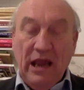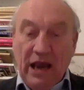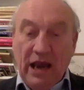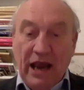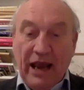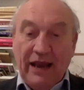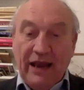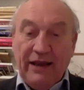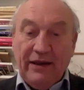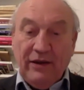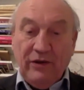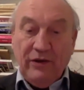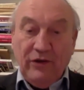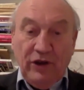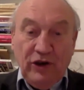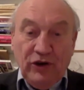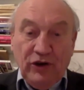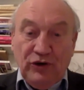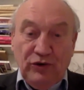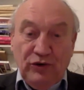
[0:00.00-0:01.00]
And
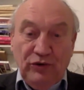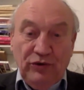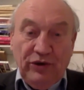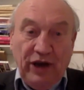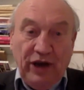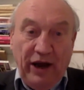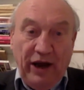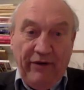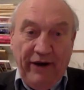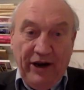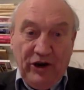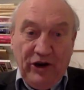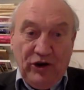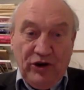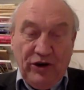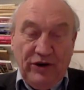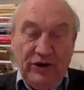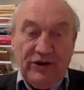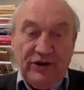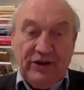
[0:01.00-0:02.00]
these two
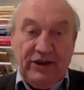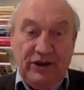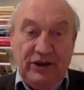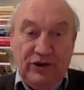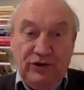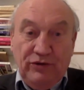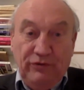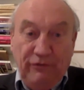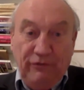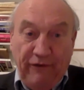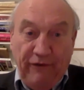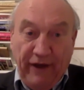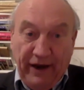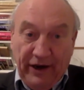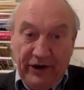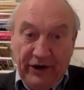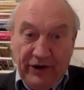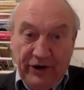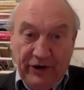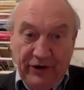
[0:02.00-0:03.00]
directions, these two
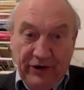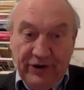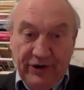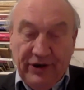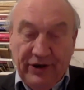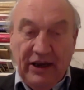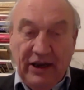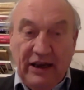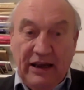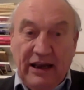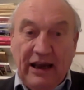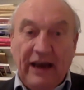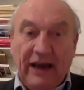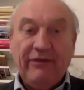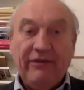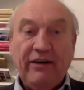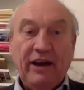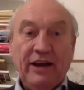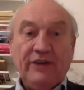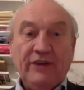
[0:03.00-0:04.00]
vectors,
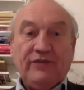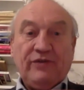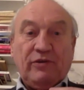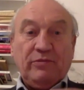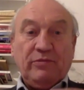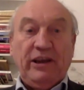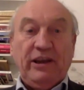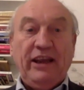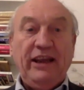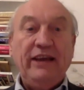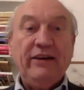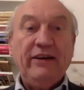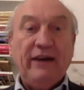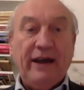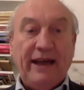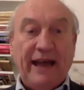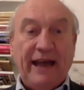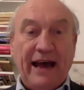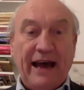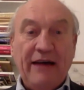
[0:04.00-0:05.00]
arise from here I
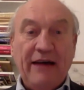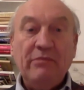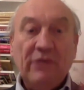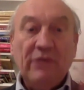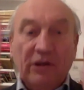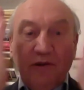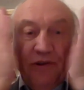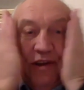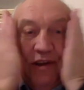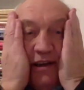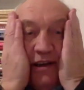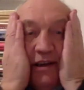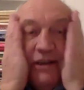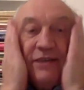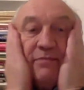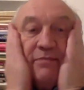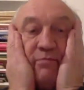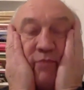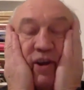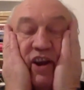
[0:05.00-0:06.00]
am. This is
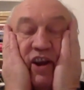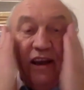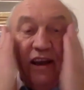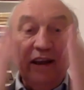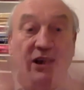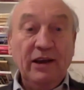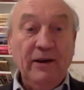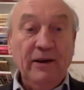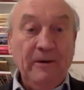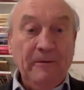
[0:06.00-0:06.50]
me.